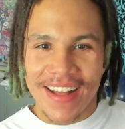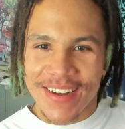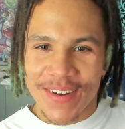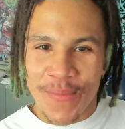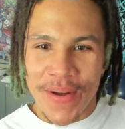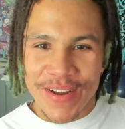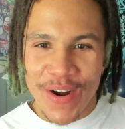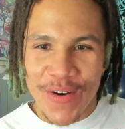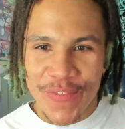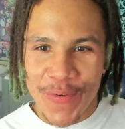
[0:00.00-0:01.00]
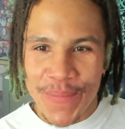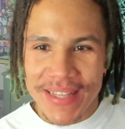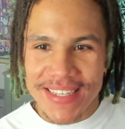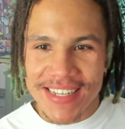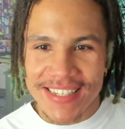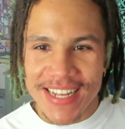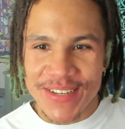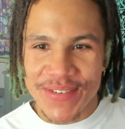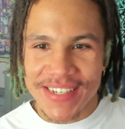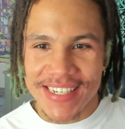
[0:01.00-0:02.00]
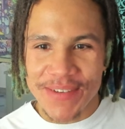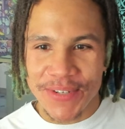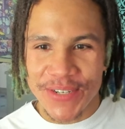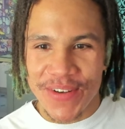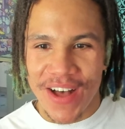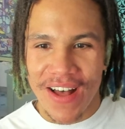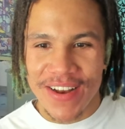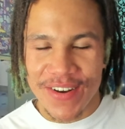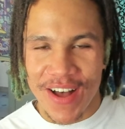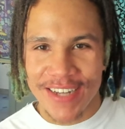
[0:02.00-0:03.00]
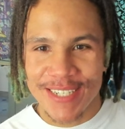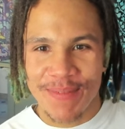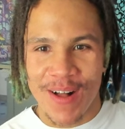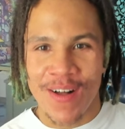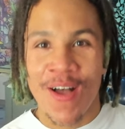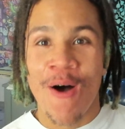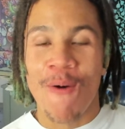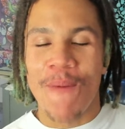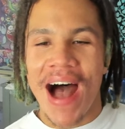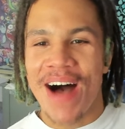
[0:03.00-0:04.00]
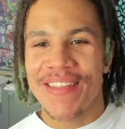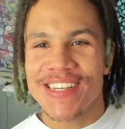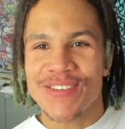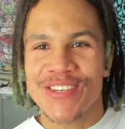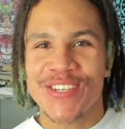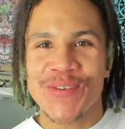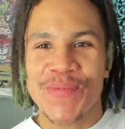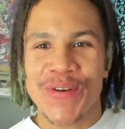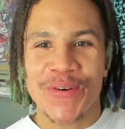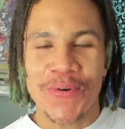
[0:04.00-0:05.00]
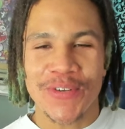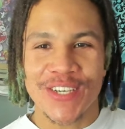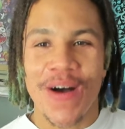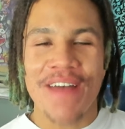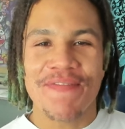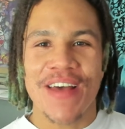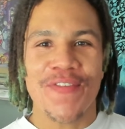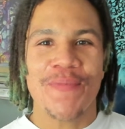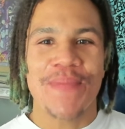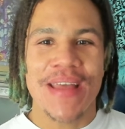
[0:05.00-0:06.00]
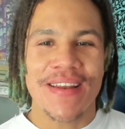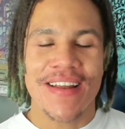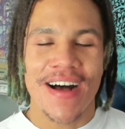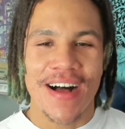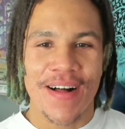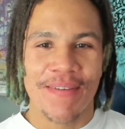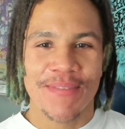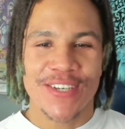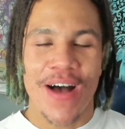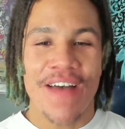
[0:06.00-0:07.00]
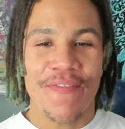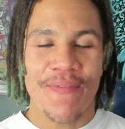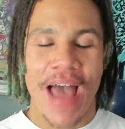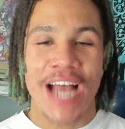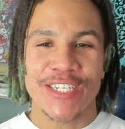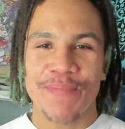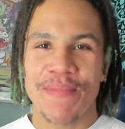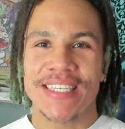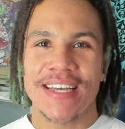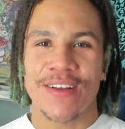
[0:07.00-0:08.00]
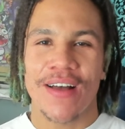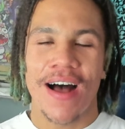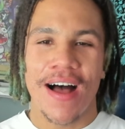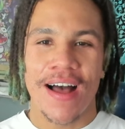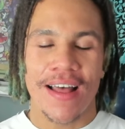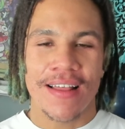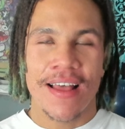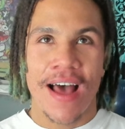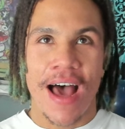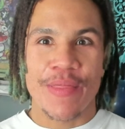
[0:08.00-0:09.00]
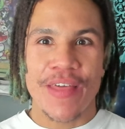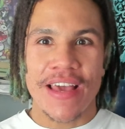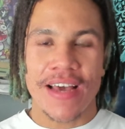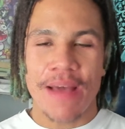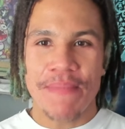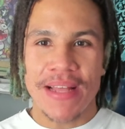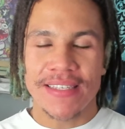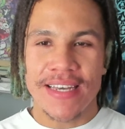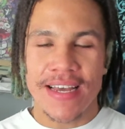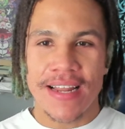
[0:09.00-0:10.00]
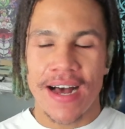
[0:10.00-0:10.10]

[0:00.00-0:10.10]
1 Carrefour minted. Stay tuned to see what you got in your gotcha ball. Wow, this was super cool. So I've never been, so I've actually minted, I think I minted